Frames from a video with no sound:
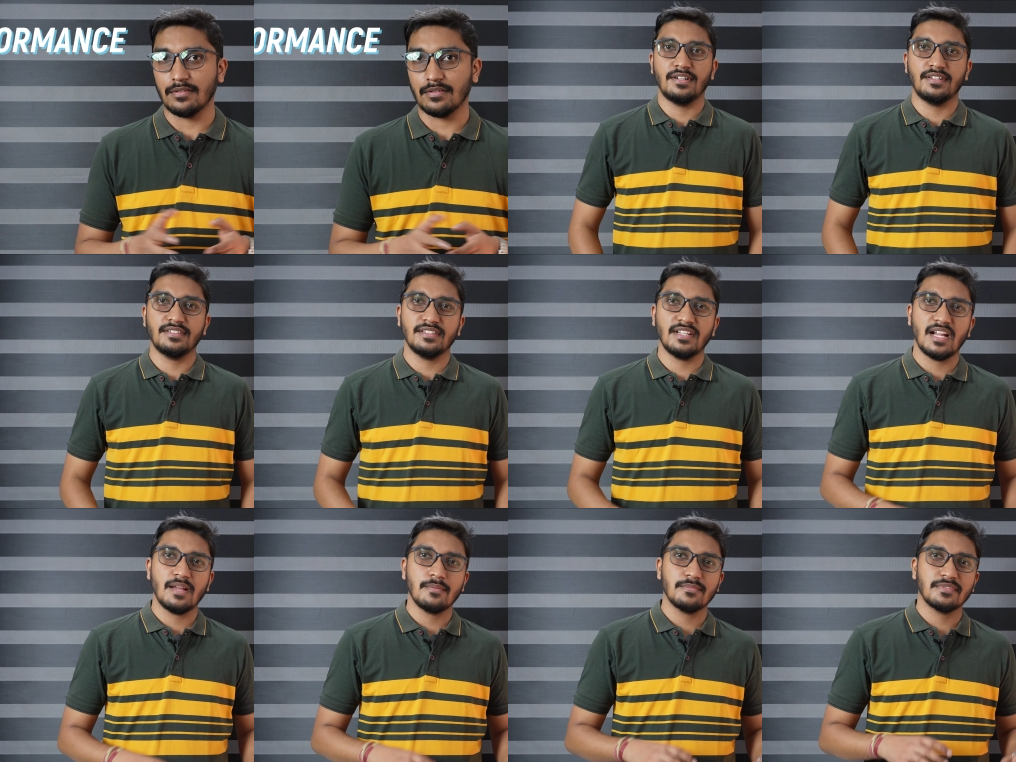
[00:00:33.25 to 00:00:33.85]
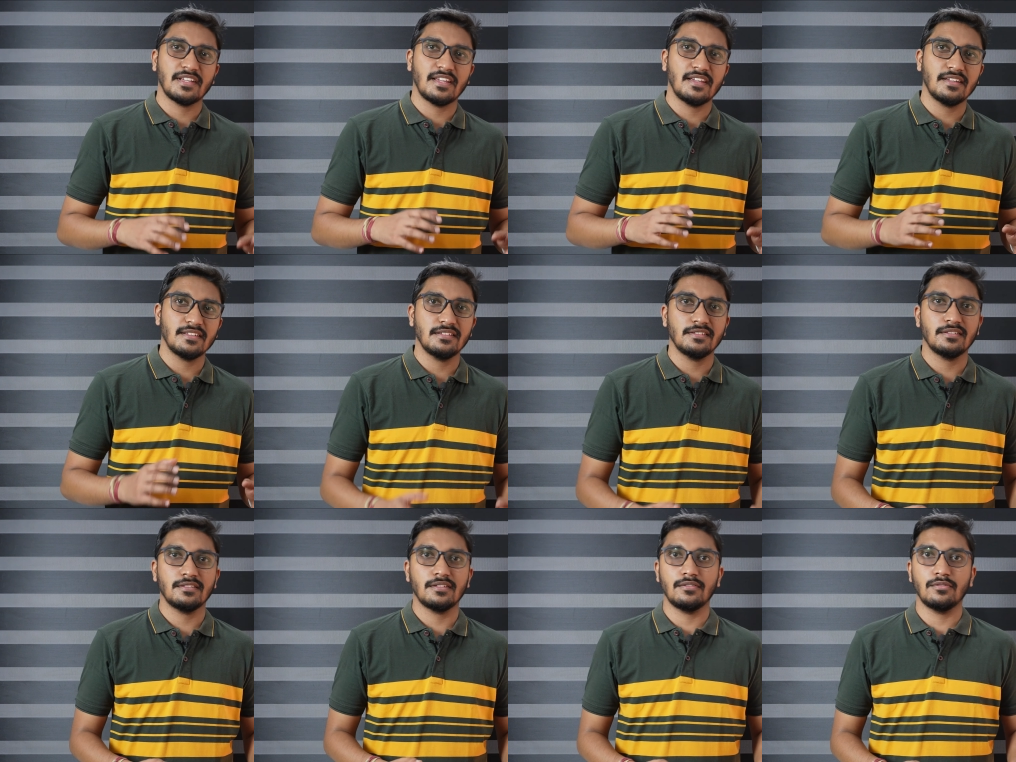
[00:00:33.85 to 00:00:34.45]
The reason I'm saying
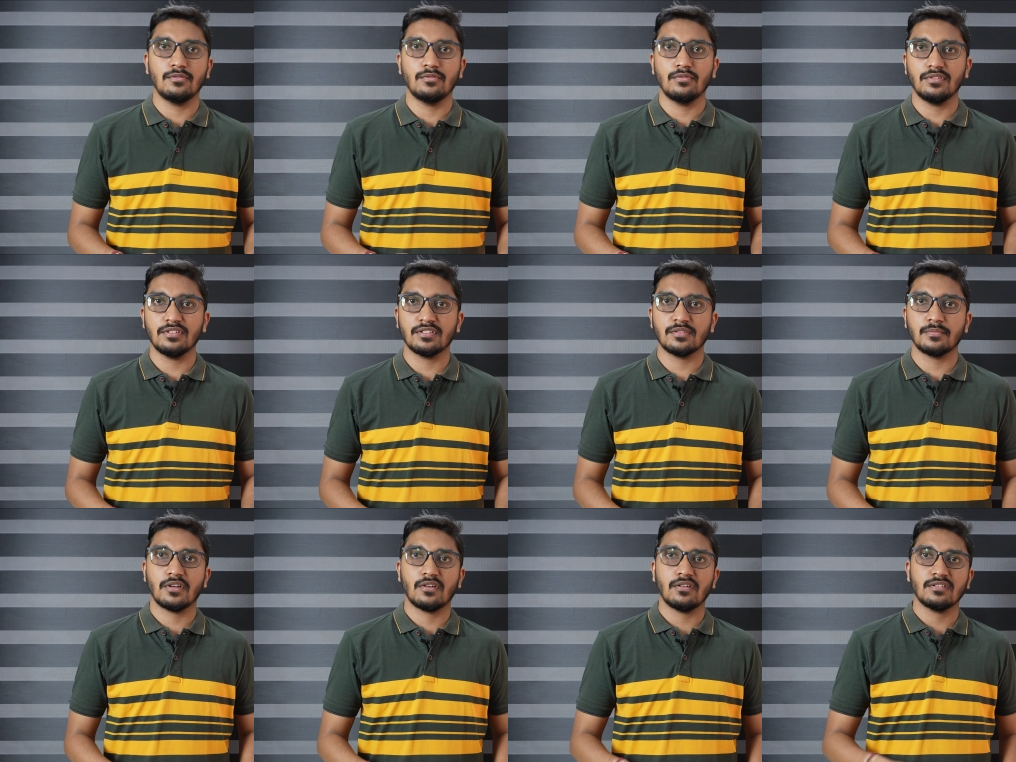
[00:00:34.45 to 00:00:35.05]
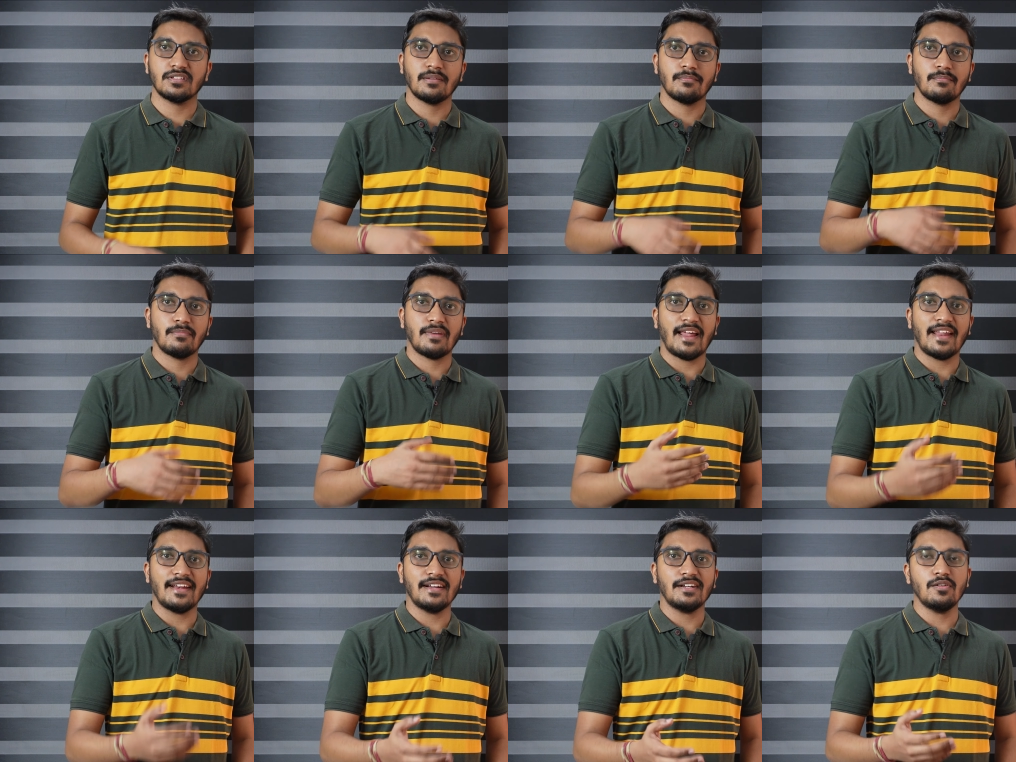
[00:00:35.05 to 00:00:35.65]
this to you is because I'm
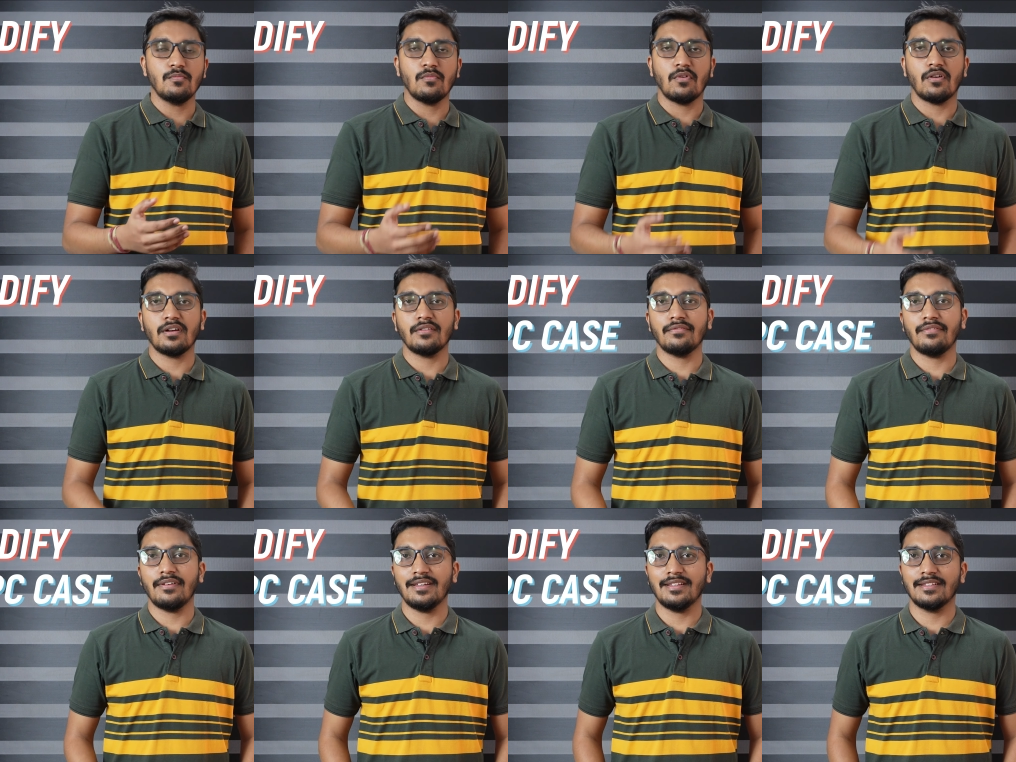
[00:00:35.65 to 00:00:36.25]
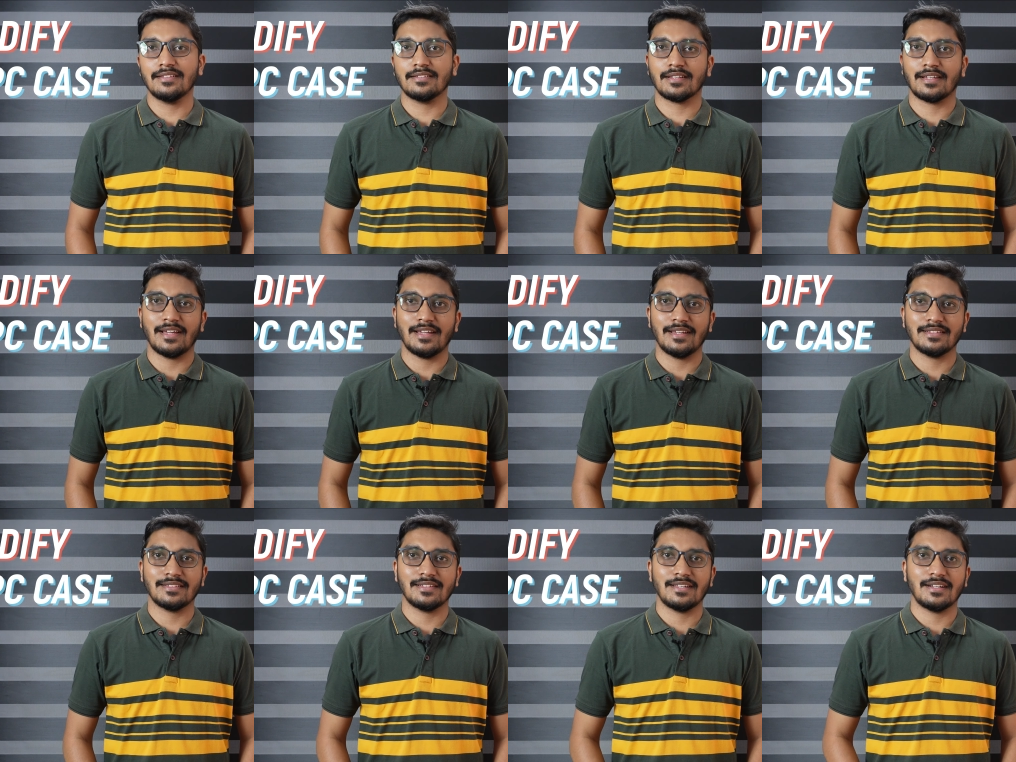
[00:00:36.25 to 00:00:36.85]
planning to modify this
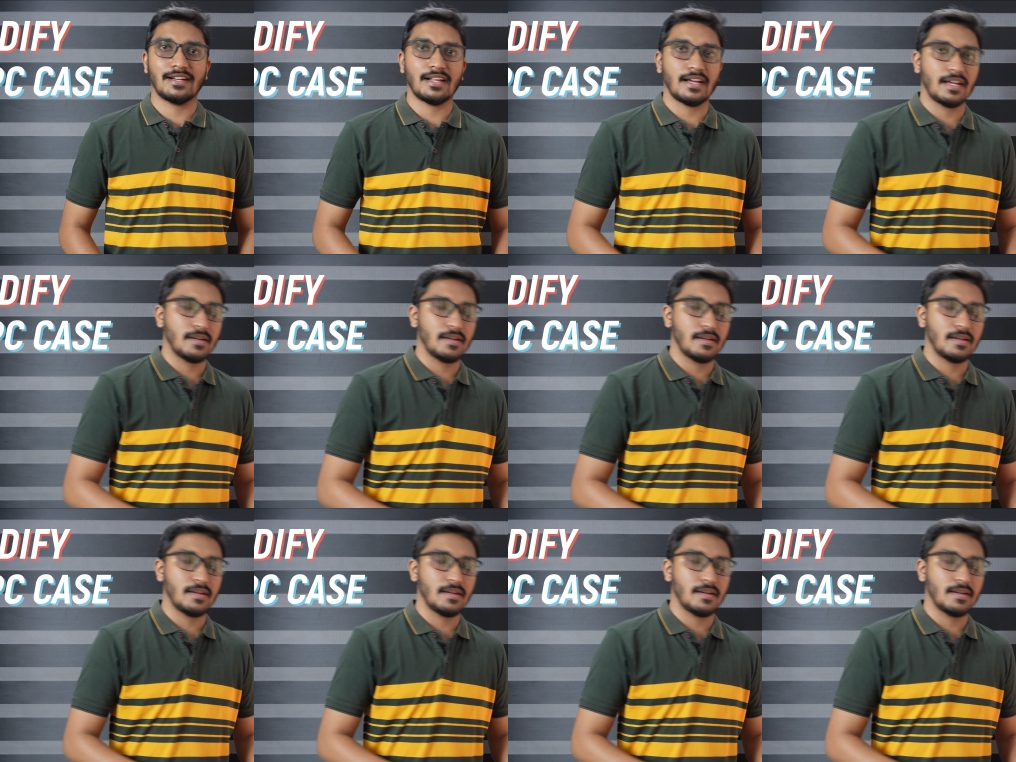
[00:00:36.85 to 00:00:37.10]
case that